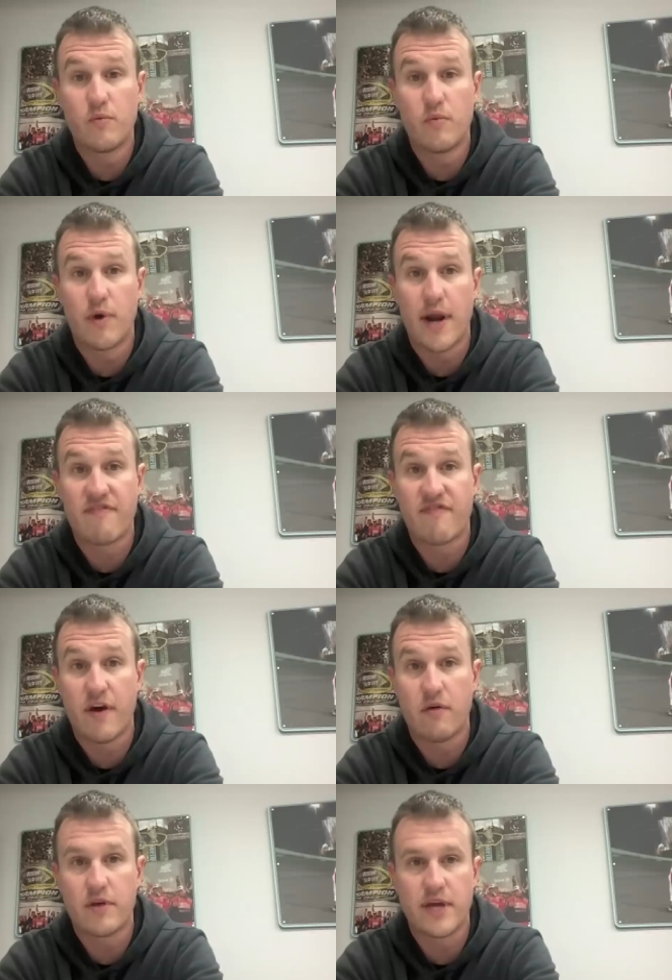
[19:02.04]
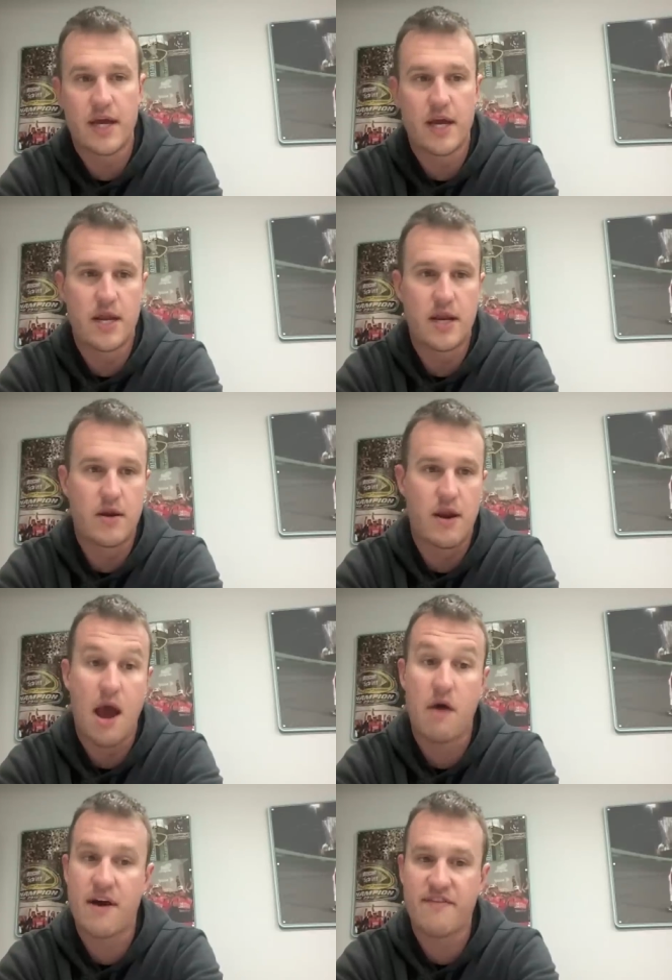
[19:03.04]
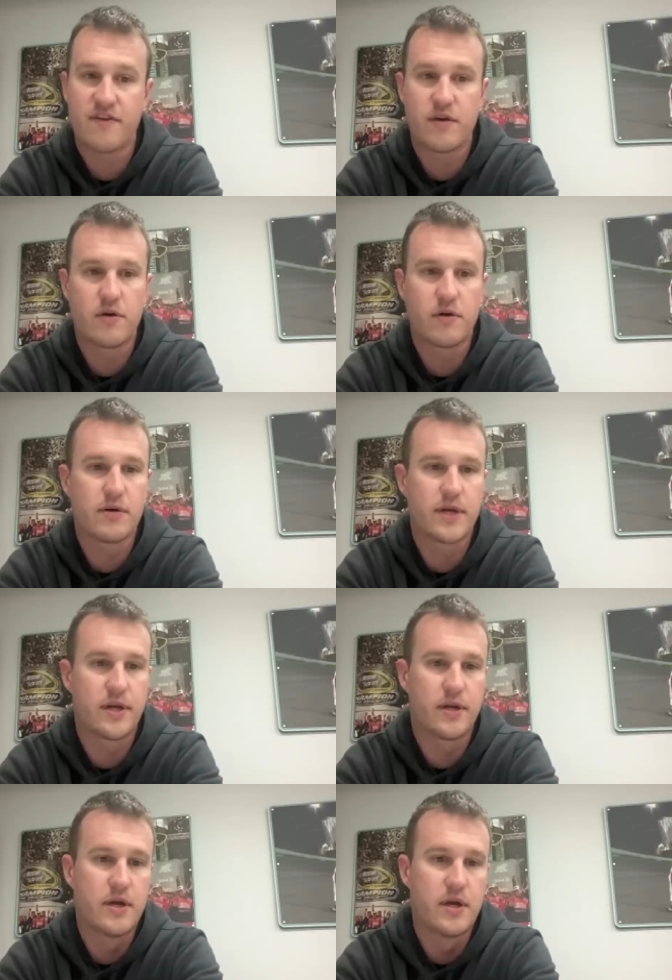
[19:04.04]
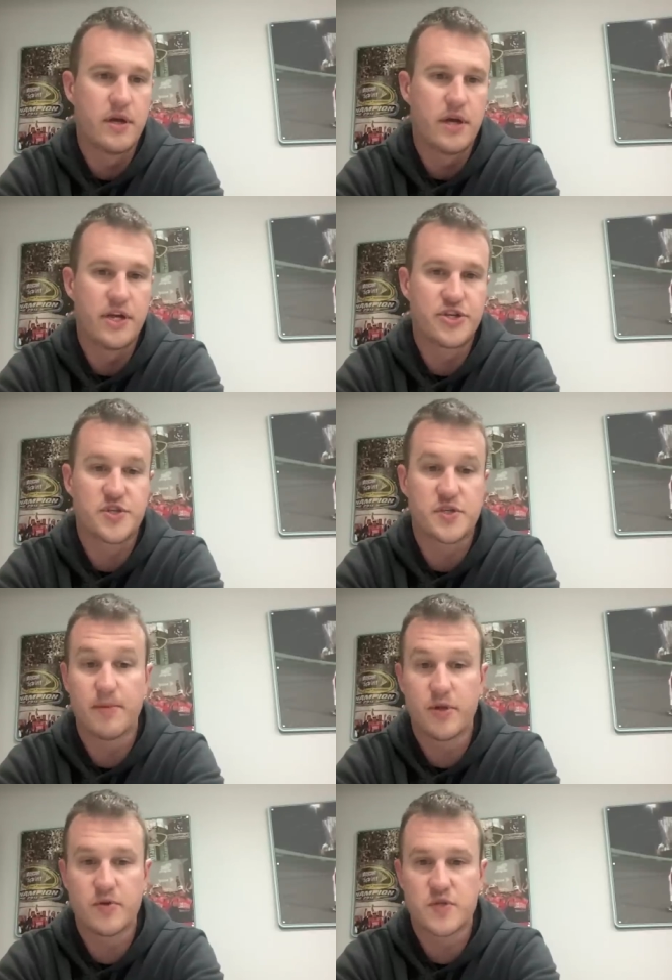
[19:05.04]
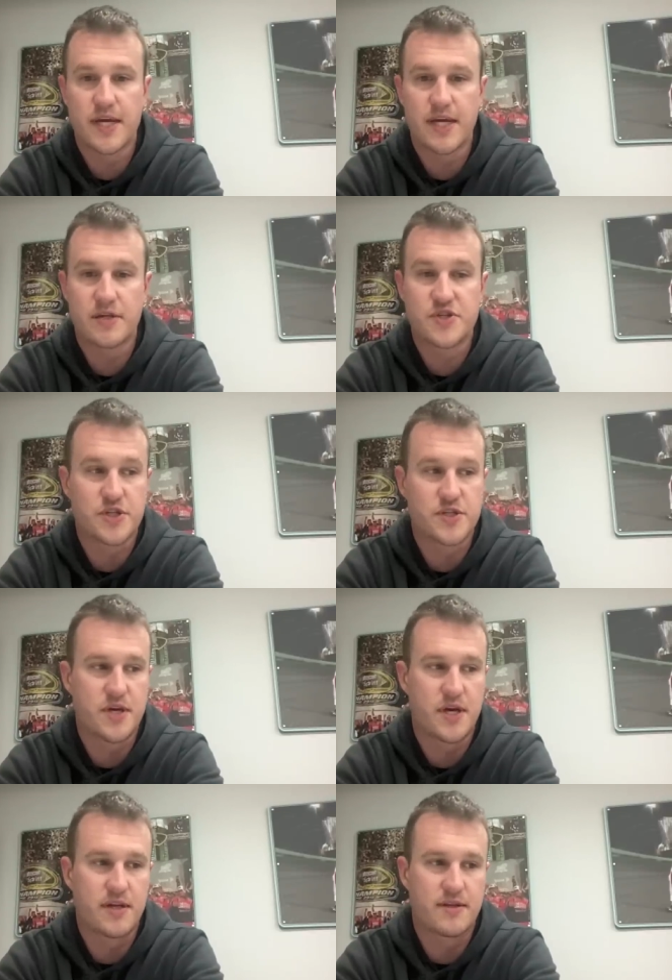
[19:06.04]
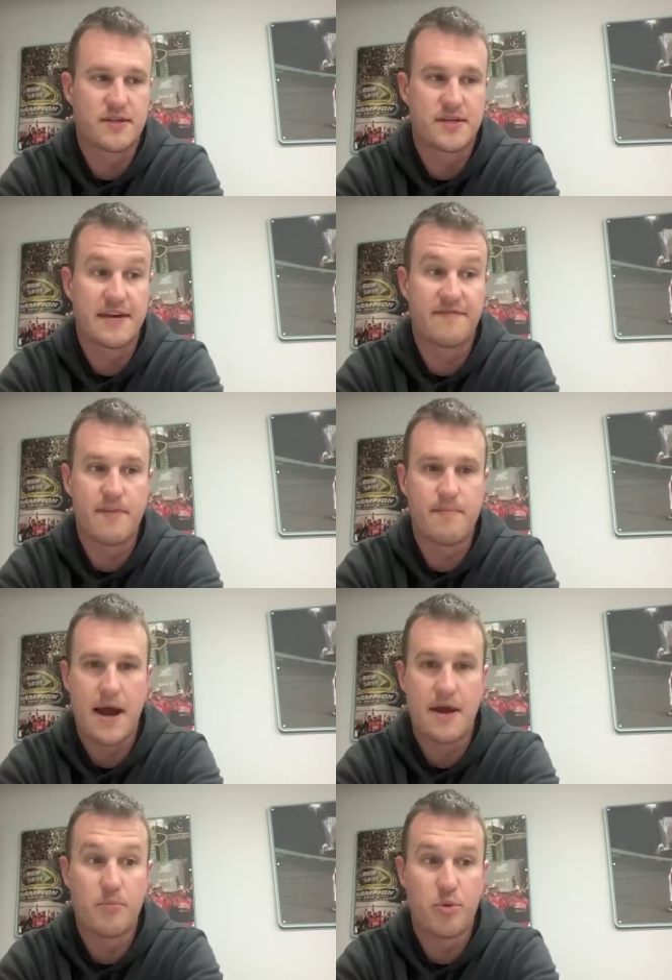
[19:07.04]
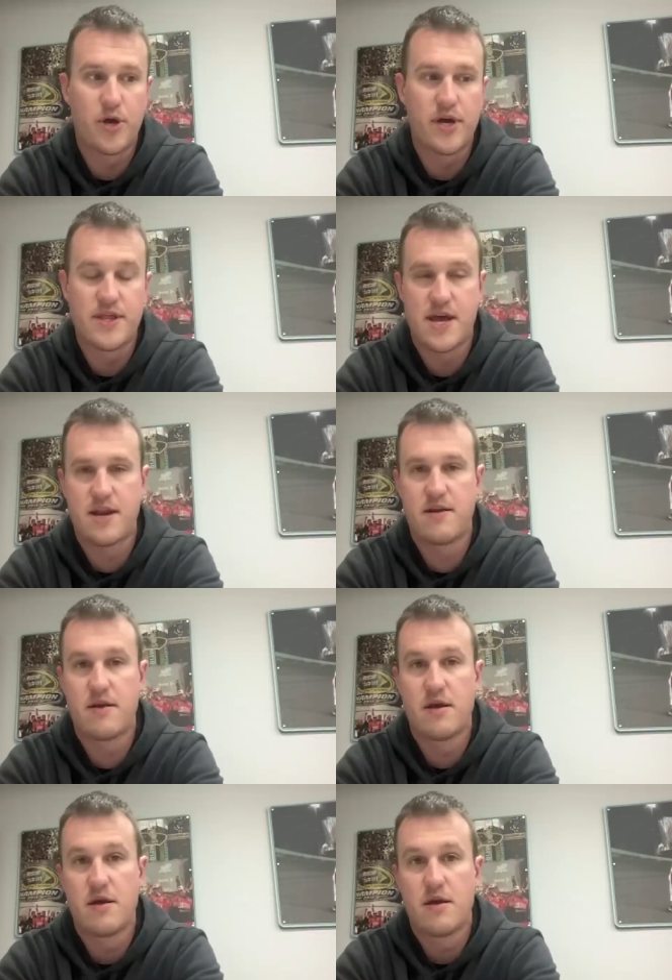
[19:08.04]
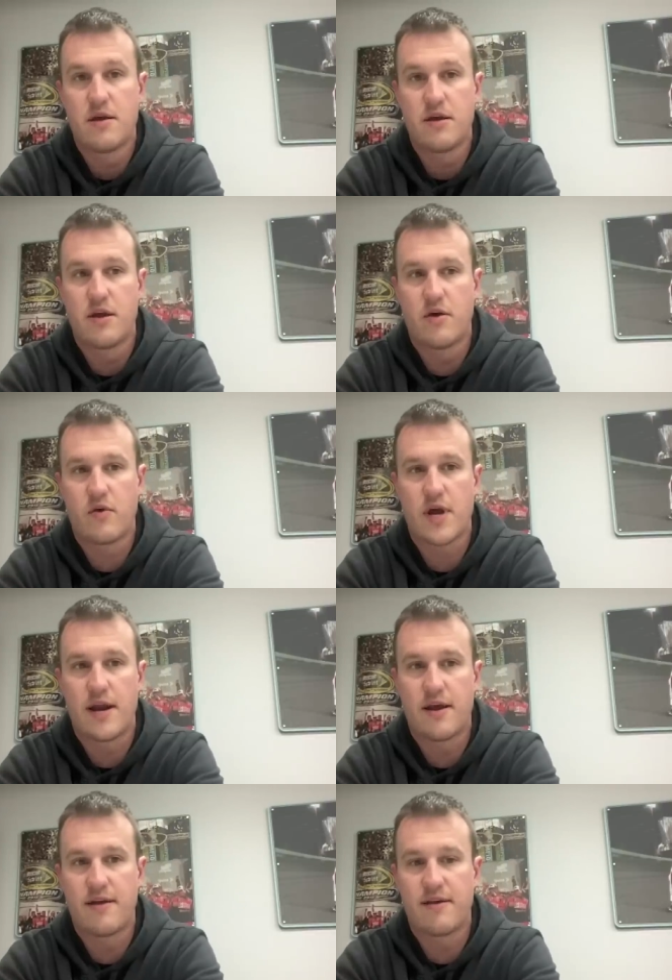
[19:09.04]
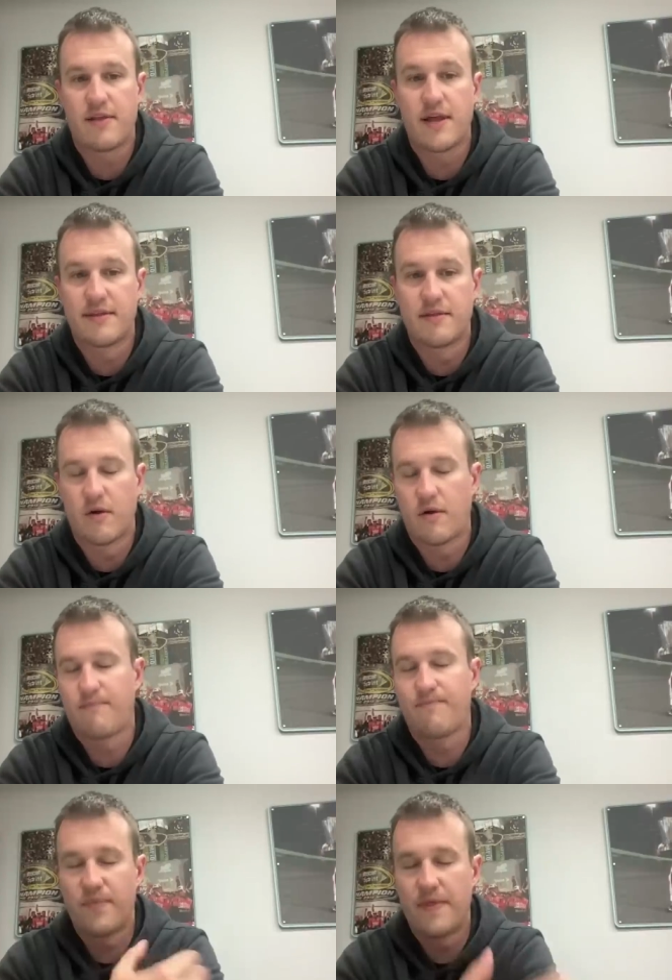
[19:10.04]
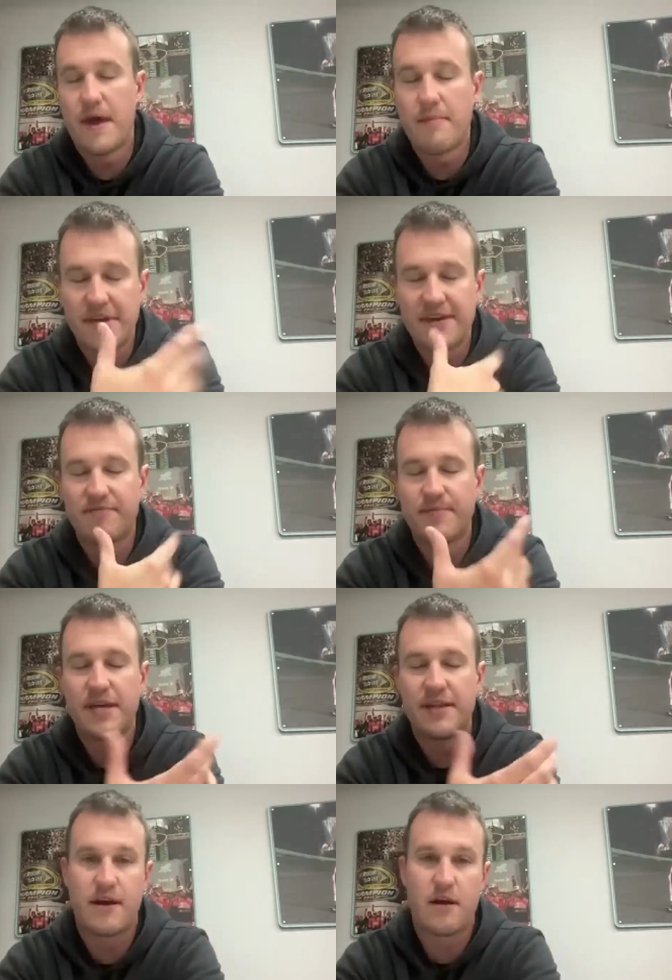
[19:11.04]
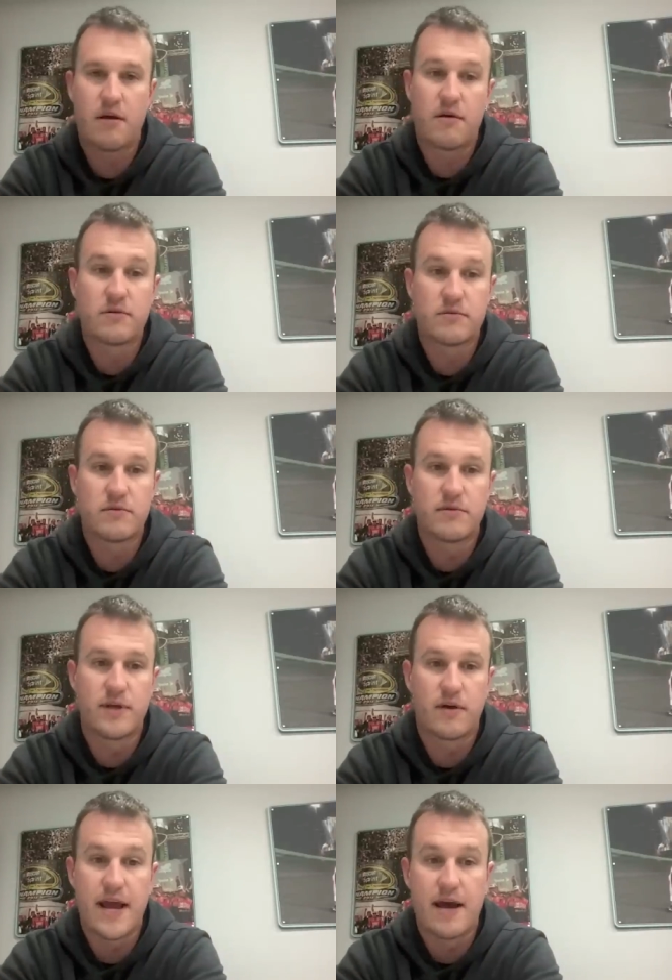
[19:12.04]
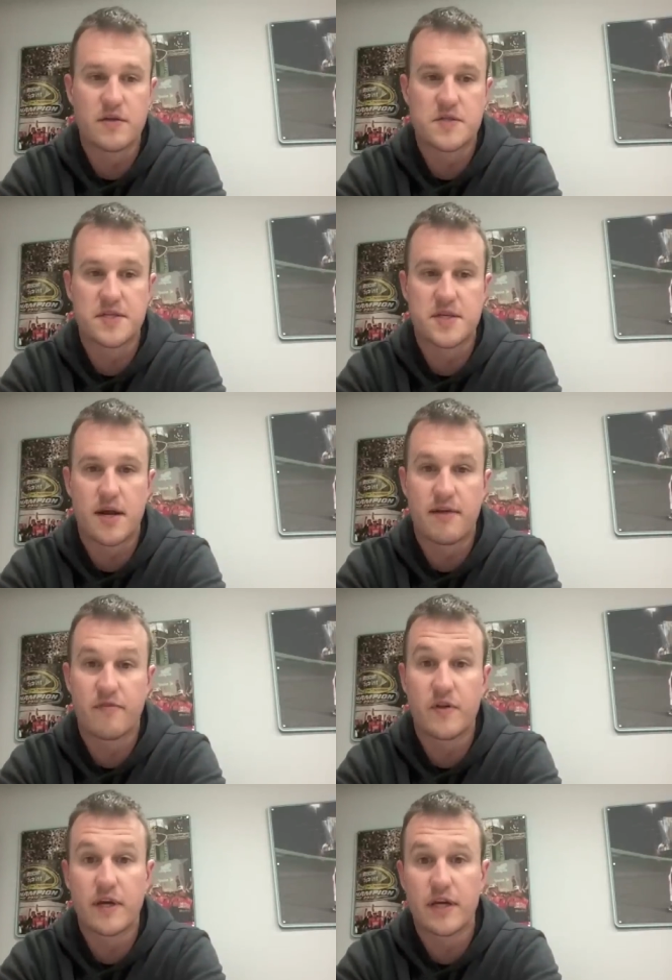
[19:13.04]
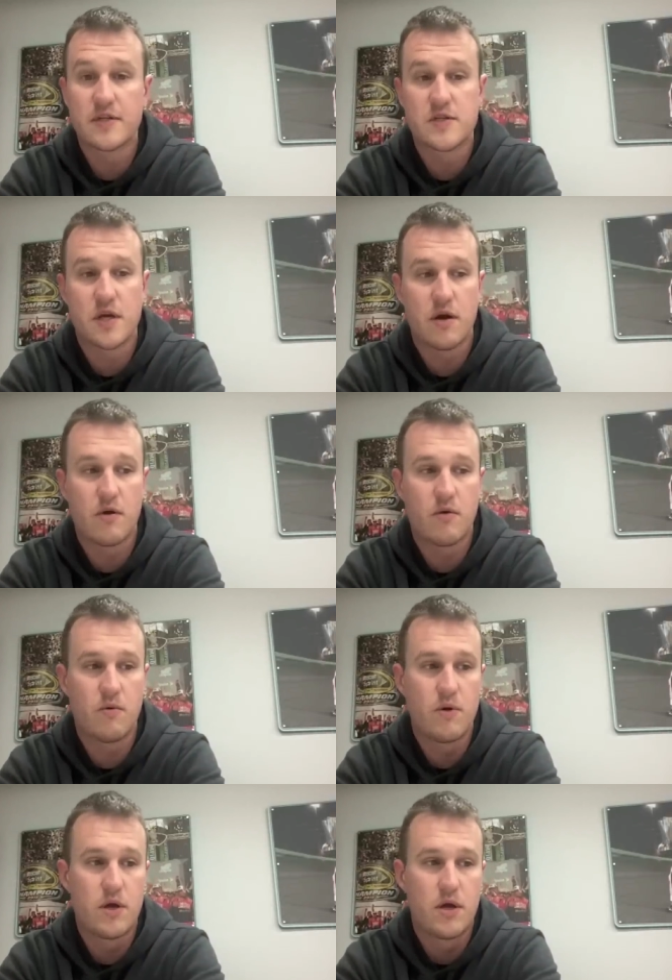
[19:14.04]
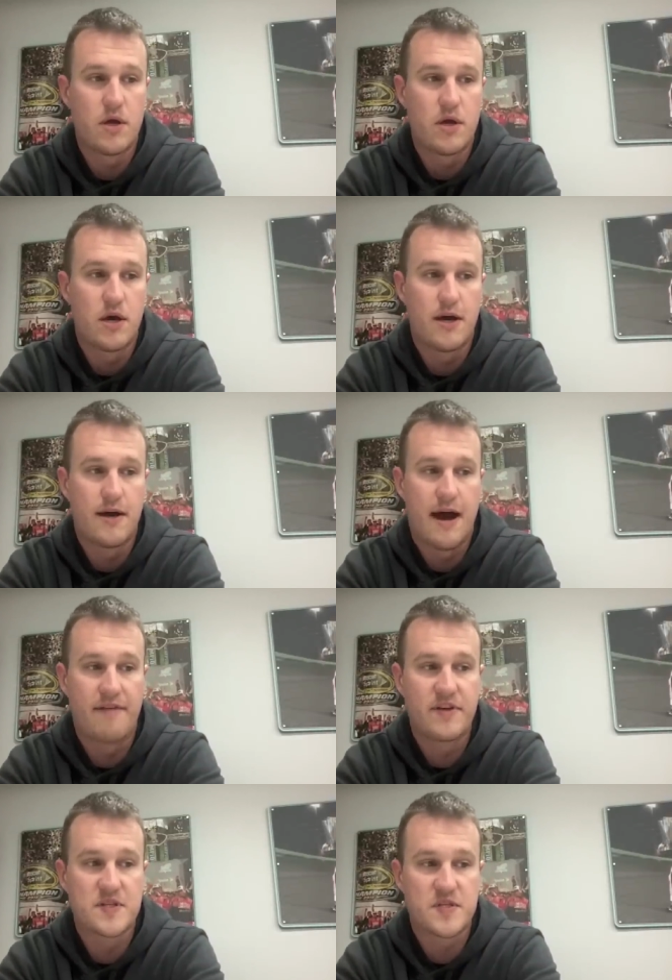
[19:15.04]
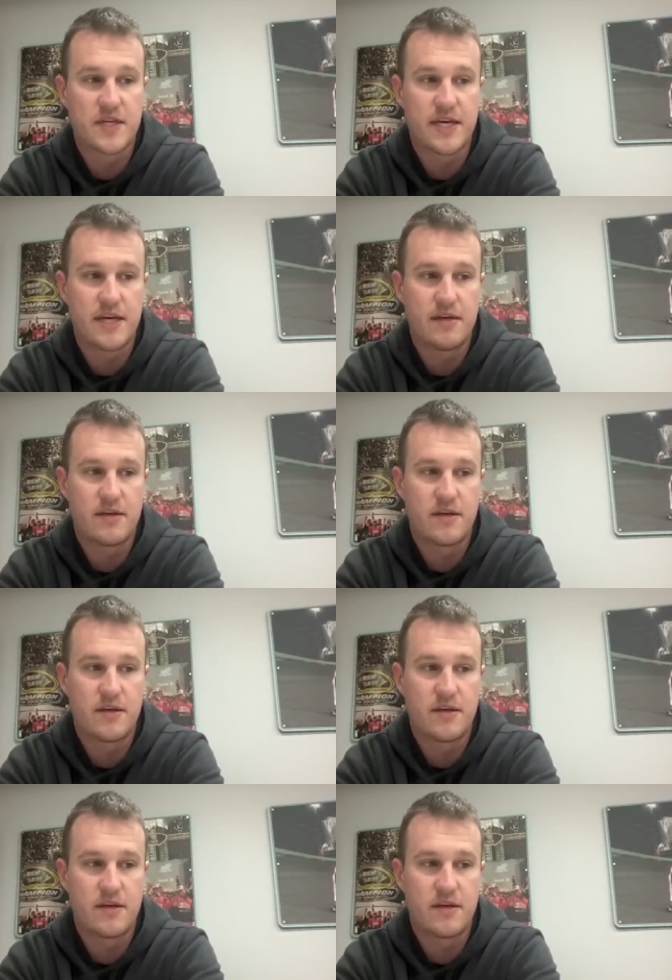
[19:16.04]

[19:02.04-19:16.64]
what I felt and how I feel, and and just some of those things, just to to give them my input, and then you know, kind of let or them give me their their analysis on everything. So uh, obviously,